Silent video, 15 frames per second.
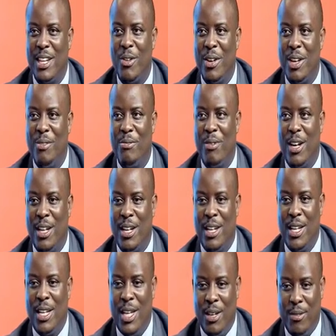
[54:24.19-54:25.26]
However,
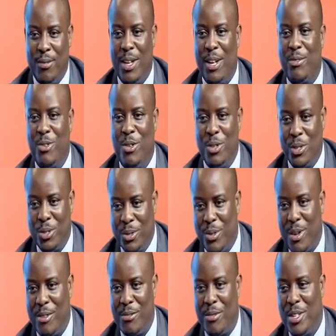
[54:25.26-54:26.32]
if they have gone
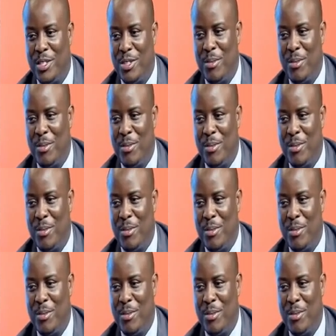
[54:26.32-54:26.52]
through a phase,